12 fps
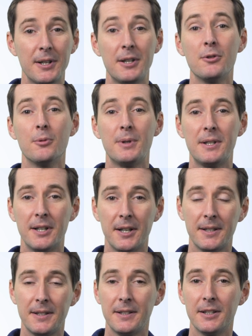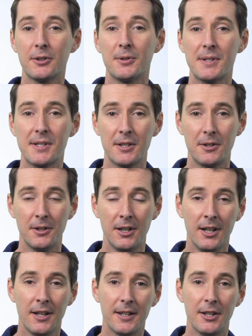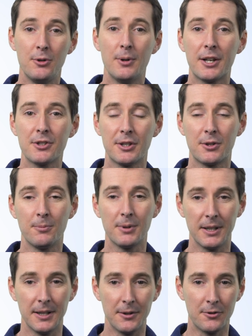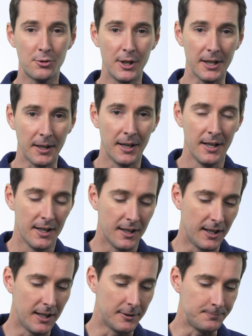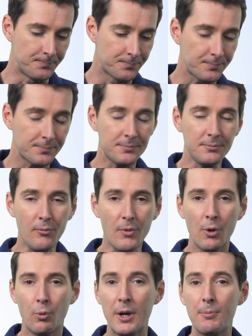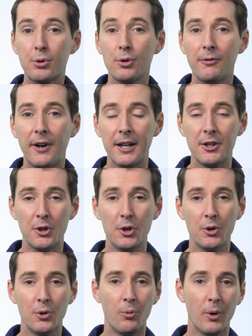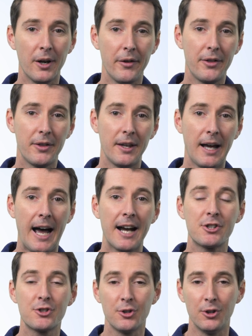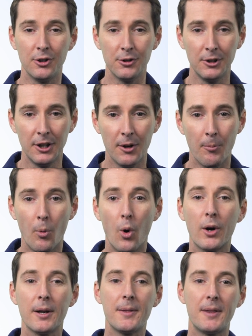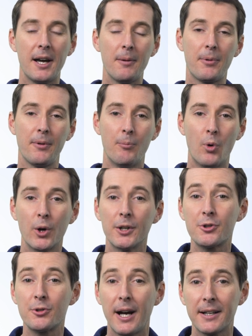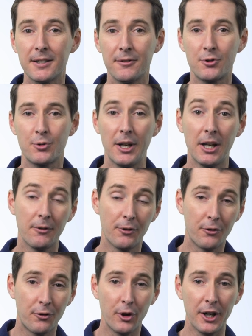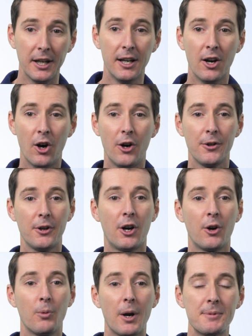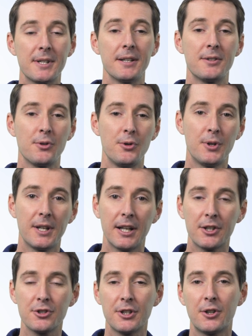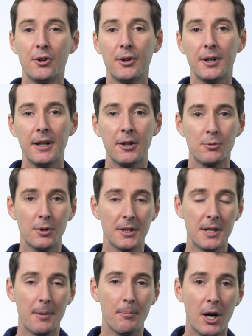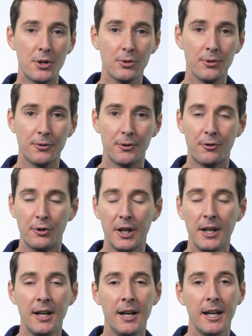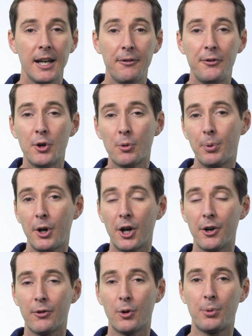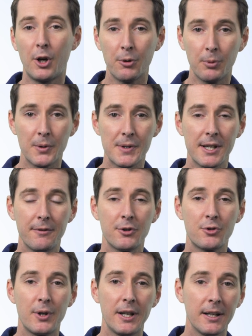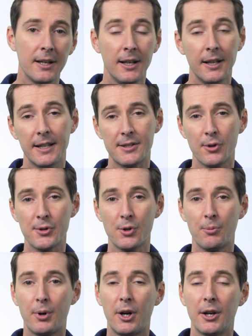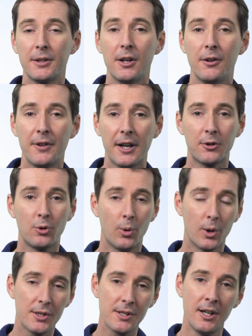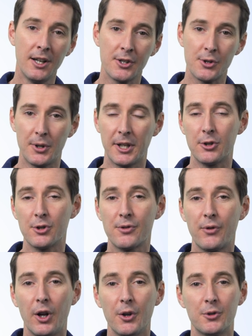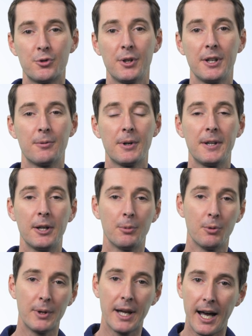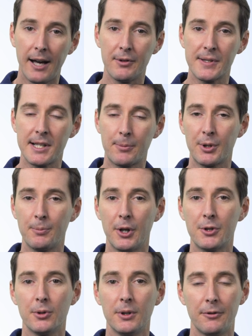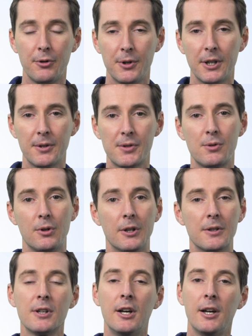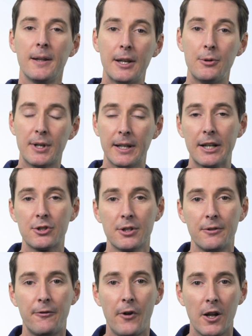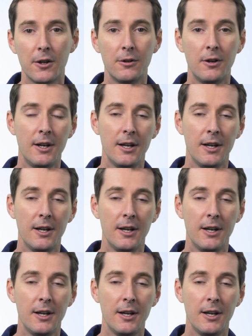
and then you'll be done, and then they'll consider that you actually completed the training. Um, we provide you with actual more in-depth, more interactive training for free on our website. So you can actually go and enroll in that module for free. If you're part of our Part 107 training, it's also part of that course. So you can just follow the training right there. But we have a separate module if you're not a student that you can actually follow